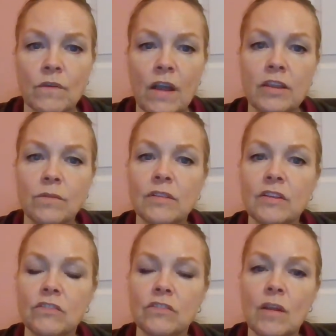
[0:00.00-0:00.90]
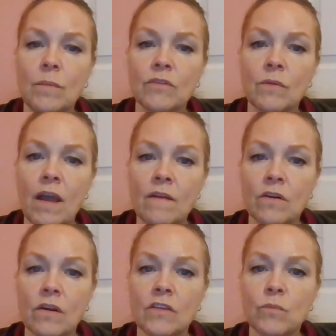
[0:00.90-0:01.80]
For any religious name
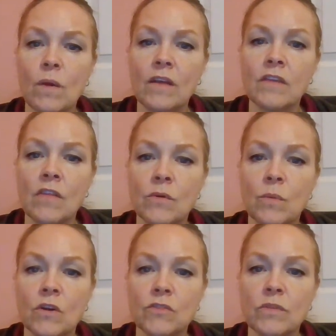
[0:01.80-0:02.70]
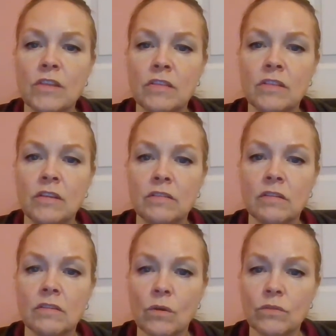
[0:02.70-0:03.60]
whatsoever, as well as other words within
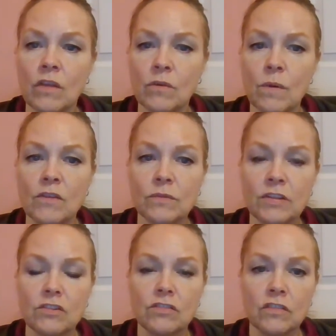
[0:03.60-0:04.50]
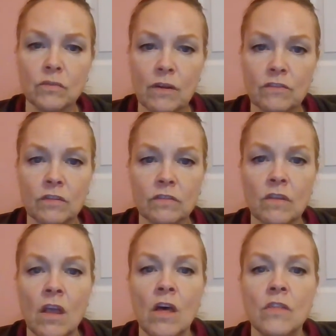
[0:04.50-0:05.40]
those otherwise religious
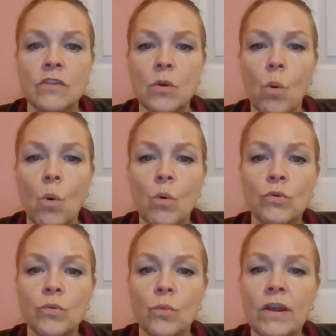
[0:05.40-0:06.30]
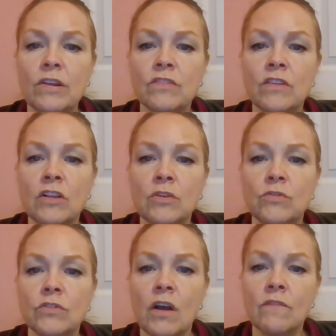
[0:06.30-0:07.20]
expressions. The old waiter's
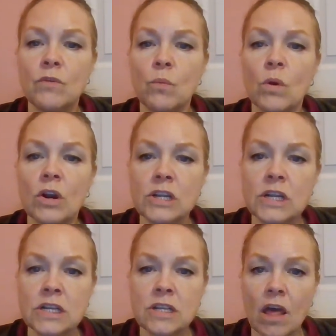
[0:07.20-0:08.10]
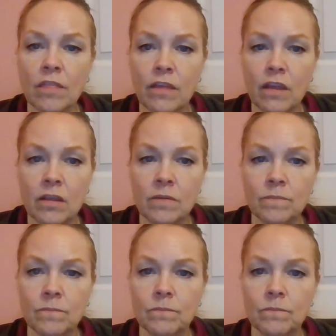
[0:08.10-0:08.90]
inclusion of the word nothing,